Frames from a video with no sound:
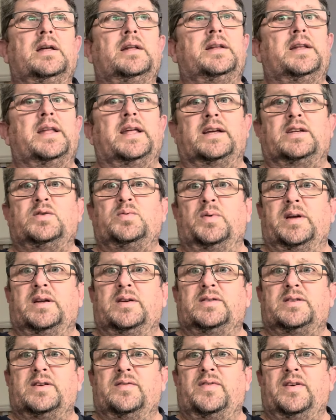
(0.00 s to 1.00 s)
next week,
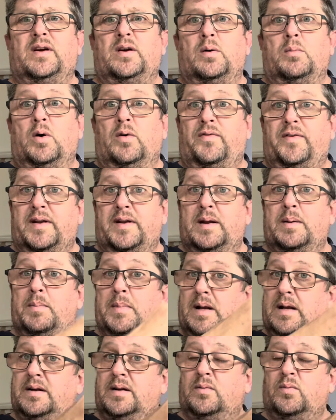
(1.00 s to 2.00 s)
because I think I'm off in the
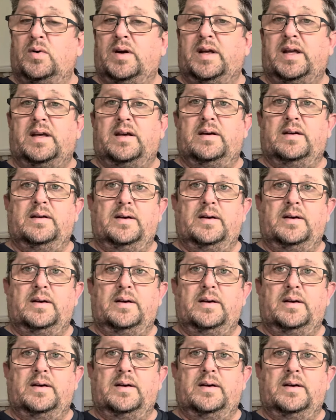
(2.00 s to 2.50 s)
middle of the week.